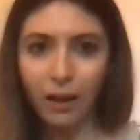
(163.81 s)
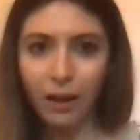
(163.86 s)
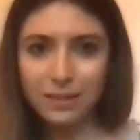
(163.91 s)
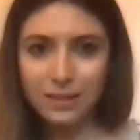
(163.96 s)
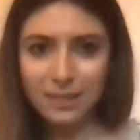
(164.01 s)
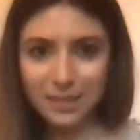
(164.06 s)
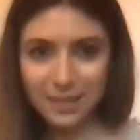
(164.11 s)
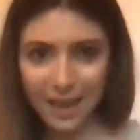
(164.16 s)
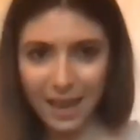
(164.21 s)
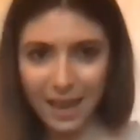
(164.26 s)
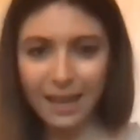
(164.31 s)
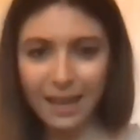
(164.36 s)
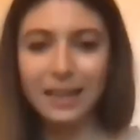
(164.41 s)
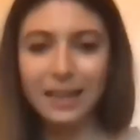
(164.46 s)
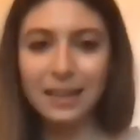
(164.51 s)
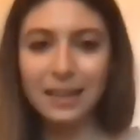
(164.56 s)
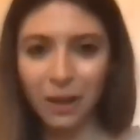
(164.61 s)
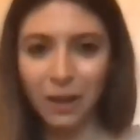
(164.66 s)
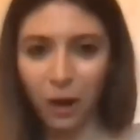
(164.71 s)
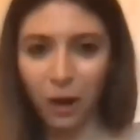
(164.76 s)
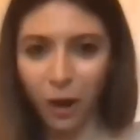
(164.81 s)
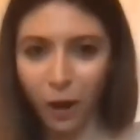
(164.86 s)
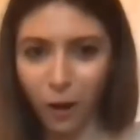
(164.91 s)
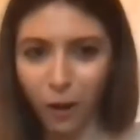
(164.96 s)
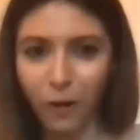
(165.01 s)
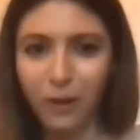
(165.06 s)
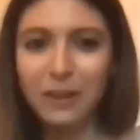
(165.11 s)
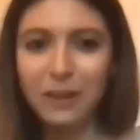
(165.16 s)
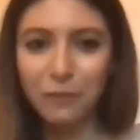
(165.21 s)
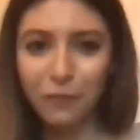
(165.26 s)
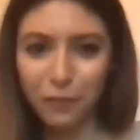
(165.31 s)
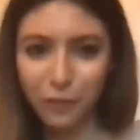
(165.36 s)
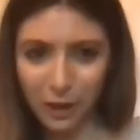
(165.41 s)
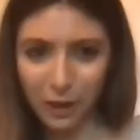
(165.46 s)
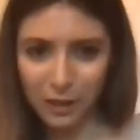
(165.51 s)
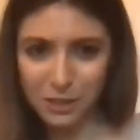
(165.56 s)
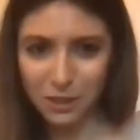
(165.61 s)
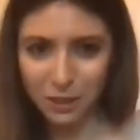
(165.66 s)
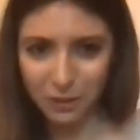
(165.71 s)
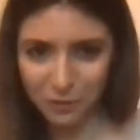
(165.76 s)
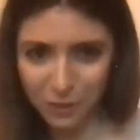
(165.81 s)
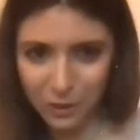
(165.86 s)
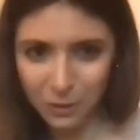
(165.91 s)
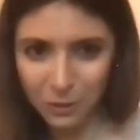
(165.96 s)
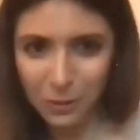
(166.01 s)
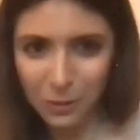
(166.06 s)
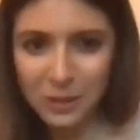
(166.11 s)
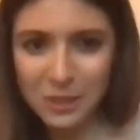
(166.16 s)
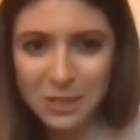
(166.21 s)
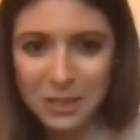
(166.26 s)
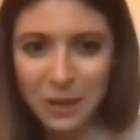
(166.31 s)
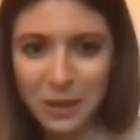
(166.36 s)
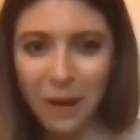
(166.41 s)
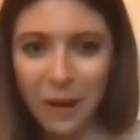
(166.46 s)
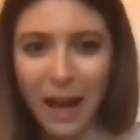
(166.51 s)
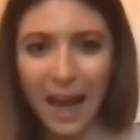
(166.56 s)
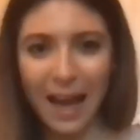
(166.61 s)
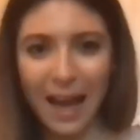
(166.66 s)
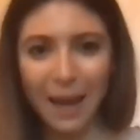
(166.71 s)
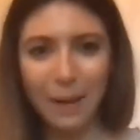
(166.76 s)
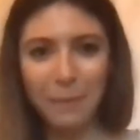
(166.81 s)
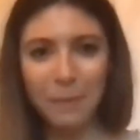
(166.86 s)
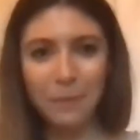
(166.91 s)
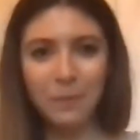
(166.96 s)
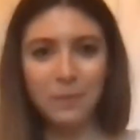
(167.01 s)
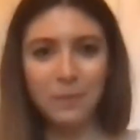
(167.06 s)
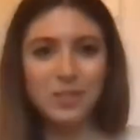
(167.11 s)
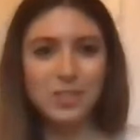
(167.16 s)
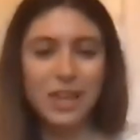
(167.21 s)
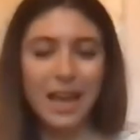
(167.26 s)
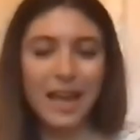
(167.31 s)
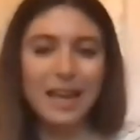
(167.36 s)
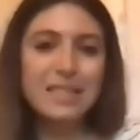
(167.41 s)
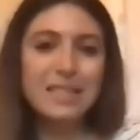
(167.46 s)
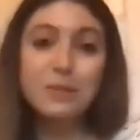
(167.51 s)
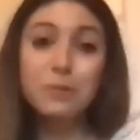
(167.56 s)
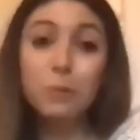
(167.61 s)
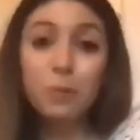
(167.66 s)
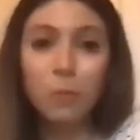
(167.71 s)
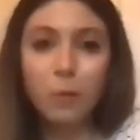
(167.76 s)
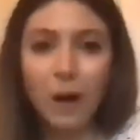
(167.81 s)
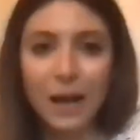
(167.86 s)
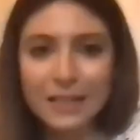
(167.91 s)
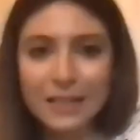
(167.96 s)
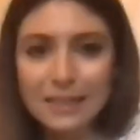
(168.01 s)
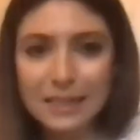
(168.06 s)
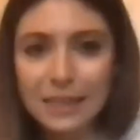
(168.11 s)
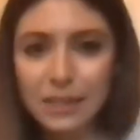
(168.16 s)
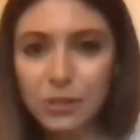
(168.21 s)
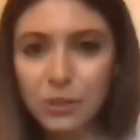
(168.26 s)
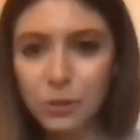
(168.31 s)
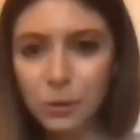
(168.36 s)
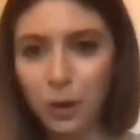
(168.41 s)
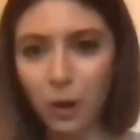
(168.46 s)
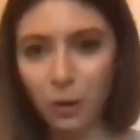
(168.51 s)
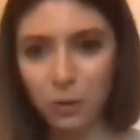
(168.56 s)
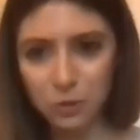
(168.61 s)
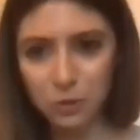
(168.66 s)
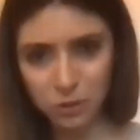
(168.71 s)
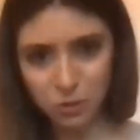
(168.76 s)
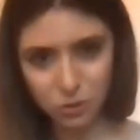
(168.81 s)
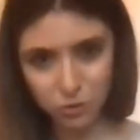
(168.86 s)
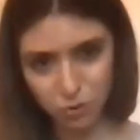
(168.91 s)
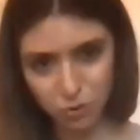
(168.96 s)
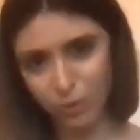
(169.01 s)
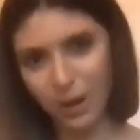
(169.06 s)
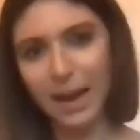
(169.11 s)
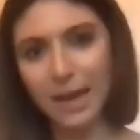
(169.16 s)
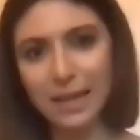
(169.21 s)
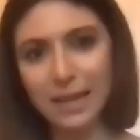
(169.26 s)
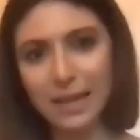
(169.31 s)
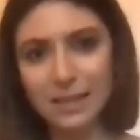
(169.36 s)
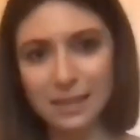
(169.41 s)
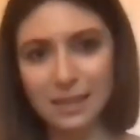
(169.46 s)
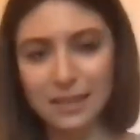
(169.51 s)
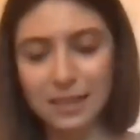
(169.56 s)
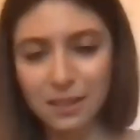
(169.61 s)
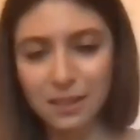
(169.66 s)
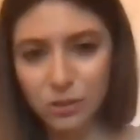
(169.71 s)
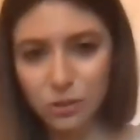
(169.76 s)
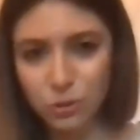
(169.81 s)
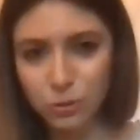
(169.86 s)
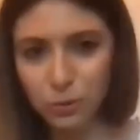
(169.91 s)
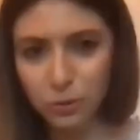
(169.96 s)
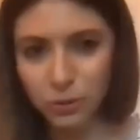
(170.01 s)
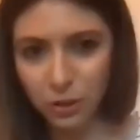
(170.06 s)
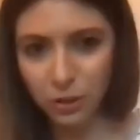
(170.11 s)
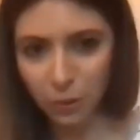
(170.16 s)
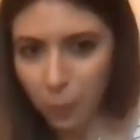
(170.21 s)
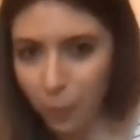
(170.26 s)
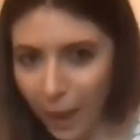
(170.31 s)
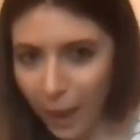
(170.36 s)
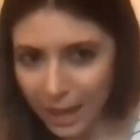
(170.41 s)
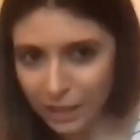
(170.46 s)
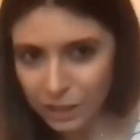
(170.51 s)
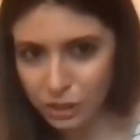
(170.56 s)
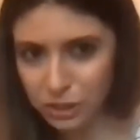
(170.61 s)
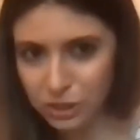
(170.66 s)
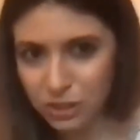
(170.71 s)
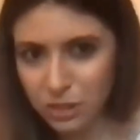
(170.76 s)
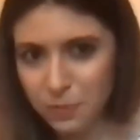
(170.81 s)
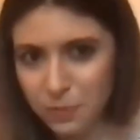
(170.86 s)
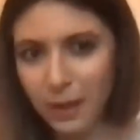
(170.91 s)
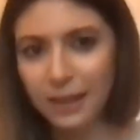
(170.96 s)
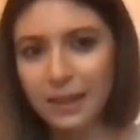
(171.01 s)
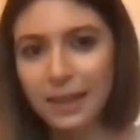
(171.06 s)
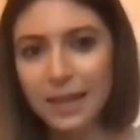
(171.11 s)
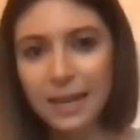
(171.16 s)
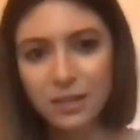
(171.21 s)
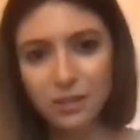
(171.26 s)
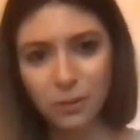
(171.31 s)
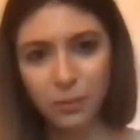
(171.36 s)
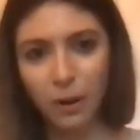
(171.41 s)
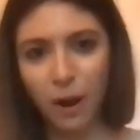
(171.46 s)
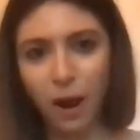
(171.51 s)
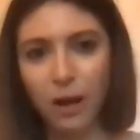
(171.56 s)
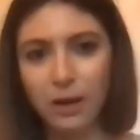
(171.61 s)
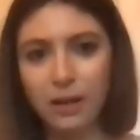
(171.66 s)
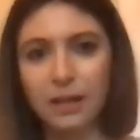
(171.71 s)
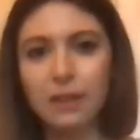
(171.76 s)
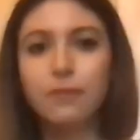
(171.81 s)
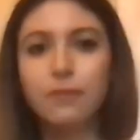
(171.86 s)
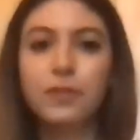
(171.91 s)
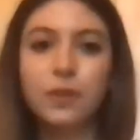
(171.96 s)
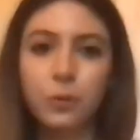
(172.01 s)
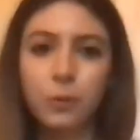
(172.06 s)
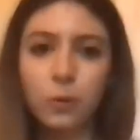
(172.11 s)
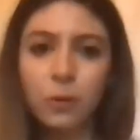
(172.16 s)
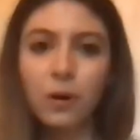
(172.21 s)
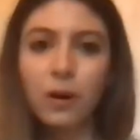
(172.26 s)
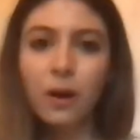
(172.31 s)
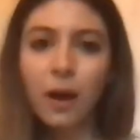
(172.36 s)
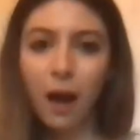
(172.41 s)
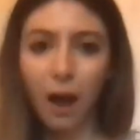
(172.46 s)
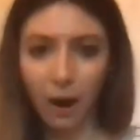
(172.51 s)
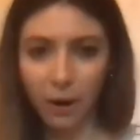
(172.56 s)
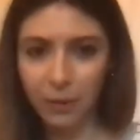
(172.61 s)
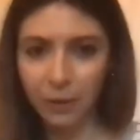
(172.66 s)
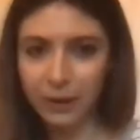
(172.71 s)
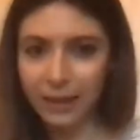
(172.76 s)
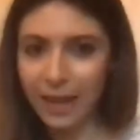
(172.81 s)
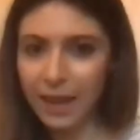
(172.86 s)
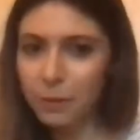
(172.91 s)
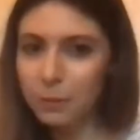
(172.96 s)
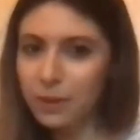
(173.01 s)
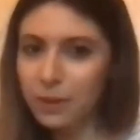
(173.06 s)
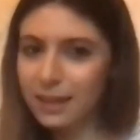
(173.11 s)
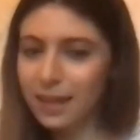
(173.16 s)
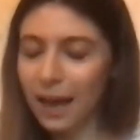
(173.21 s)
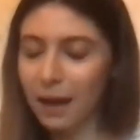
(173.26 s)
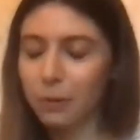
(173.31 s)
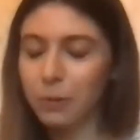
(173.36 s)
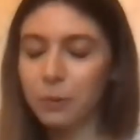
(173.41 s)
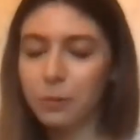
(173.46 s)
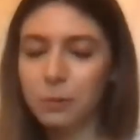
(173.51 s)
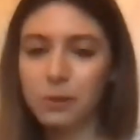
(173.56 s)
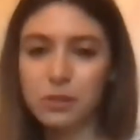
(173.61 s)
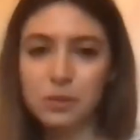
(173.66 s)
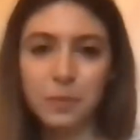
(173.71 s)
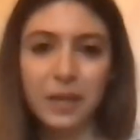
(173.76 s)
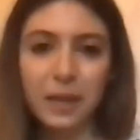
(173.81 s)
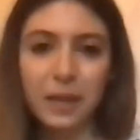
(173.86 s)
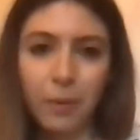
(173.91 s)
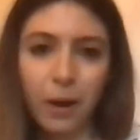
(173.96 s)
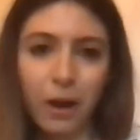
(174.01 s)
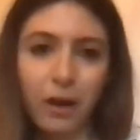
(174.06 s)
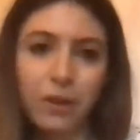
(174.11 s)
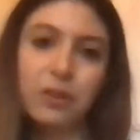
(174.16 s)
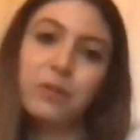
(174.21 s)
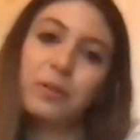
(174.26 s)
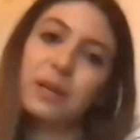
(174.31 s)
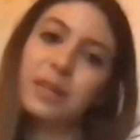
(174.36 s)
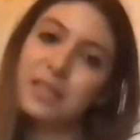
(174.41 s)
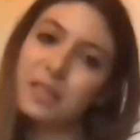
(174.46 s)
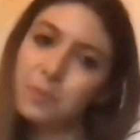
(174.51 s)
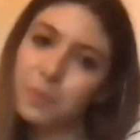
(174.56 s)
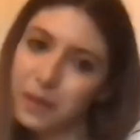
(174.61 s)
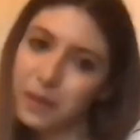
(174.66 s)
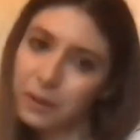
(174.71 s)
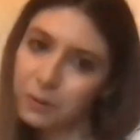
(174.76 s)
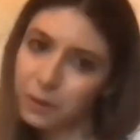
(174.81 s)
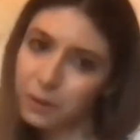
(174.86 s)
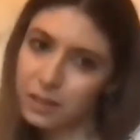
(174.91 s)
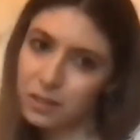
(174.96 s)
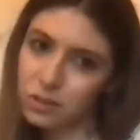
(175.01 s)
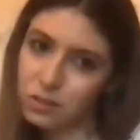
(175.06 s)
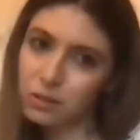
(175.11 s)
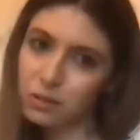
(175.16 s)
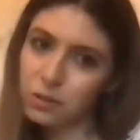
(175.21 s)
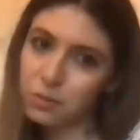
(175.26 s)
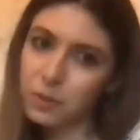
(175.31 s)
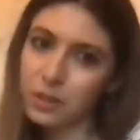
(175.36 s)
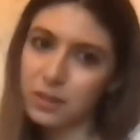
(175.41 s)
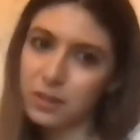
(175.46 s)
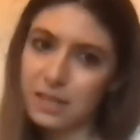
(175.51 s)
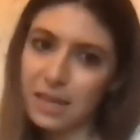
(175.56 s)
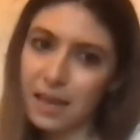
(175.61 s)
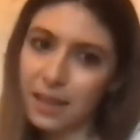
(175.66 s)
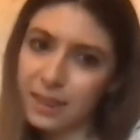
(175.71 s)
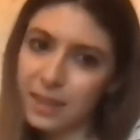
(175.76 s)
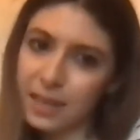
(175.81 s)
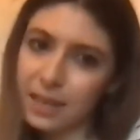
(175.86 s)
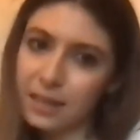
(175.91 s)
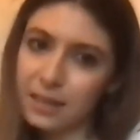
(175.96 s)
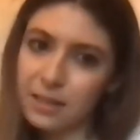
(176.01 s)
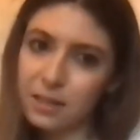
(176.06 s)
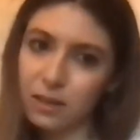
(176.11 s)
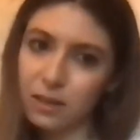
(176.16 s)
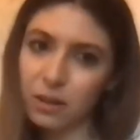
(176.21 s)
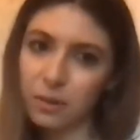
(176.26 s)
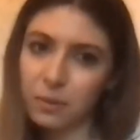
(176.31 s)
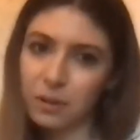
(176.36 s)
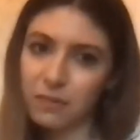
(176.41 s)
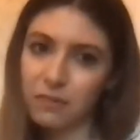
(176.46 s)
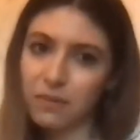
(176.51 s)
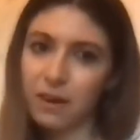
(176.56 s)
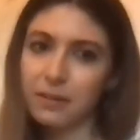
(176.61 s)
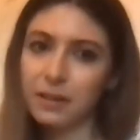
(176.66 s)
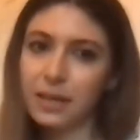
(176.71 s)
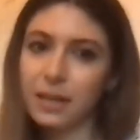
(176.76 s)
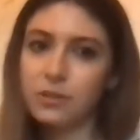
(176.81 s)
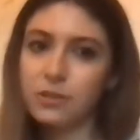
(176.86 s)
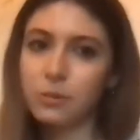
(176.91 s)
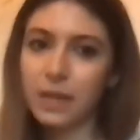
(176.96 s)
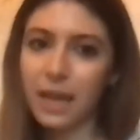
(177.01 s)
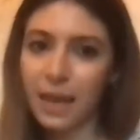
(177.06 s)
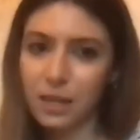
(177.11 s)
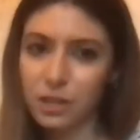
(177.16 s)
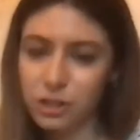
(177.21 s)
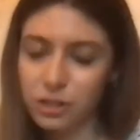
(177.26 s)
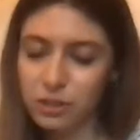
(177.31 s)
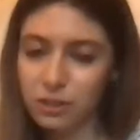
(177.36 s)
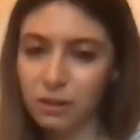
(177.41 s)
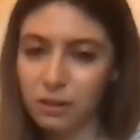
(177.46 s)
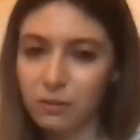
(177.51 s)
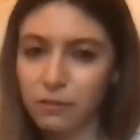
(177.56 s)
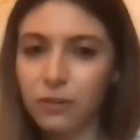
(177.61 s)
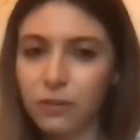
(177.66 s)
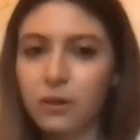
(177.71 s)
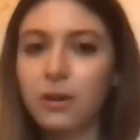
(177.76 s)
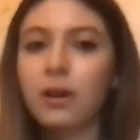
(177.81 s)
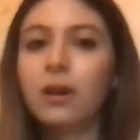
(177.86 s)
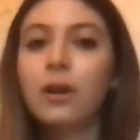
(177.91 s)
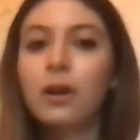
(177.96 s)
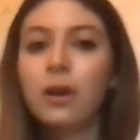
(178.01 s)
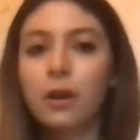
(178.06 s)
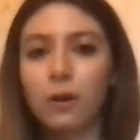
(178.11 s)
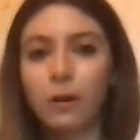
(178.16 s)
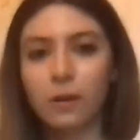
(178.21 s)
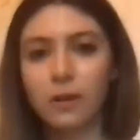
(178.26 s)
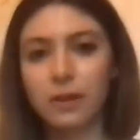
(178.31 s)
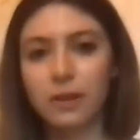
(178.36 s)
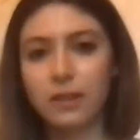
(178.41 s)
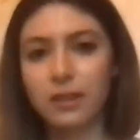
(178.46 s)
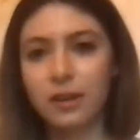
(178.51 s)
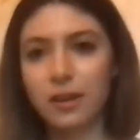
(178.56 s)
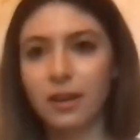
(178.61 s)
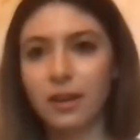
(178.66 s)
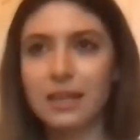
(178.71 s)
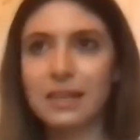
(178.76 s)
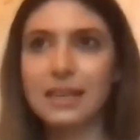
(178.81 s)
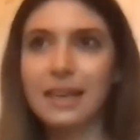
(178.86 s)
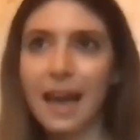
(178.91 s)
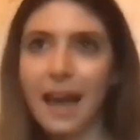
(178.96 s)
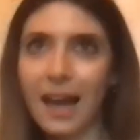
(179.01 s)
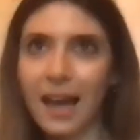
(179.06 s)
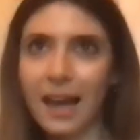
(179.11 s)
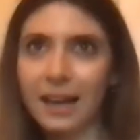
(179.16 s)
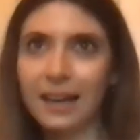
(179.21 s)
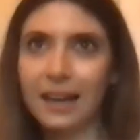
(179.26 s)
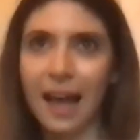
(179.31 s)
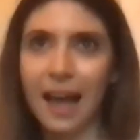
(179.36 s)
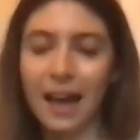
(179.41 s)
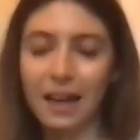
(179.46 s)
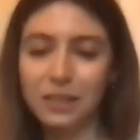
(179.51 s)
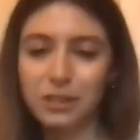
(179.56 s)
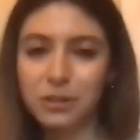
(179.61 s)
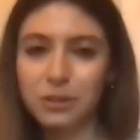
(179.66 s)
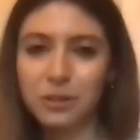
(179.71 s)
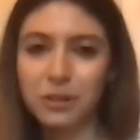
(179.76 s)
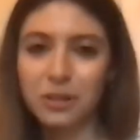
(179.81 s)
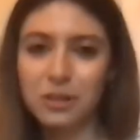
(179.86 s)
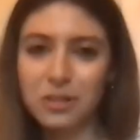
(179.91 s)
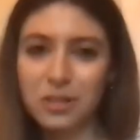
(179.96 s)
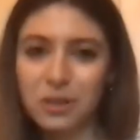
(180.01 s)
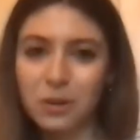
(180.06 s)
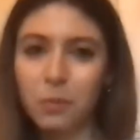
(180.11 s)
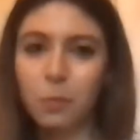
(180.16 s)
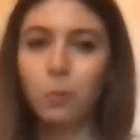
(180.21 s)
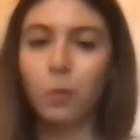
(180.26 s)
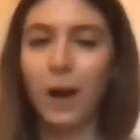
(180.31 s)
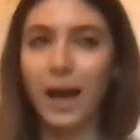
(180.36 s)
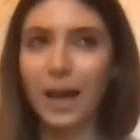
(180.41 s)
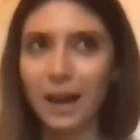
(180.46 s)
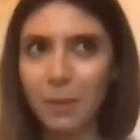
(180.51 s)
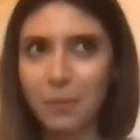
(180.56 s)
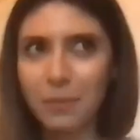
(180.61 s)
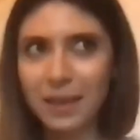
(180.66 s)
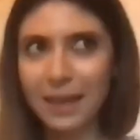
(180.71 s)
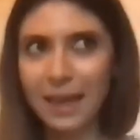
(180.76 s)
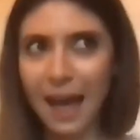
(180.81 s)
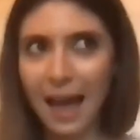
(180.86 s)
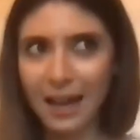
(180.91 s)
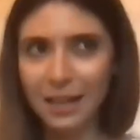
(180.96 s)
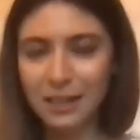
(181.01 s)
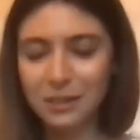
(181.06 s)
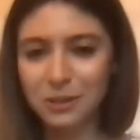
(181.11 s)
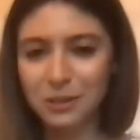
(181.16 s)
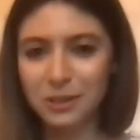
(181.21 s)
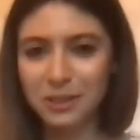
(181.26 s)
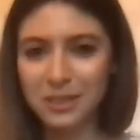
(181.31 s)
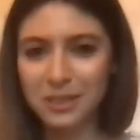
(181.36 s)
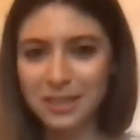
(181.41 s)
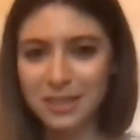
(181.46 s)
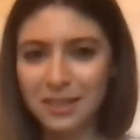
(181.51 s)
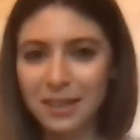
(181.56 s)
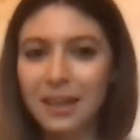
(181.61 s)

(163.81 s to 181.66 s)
stay in awe in front of you. So I'm just wanting to go straight into the questions, but later on, if you are okay with that, we will speak about your experience also, because I think it's going to be very educational for all the young actors, wannabe actors,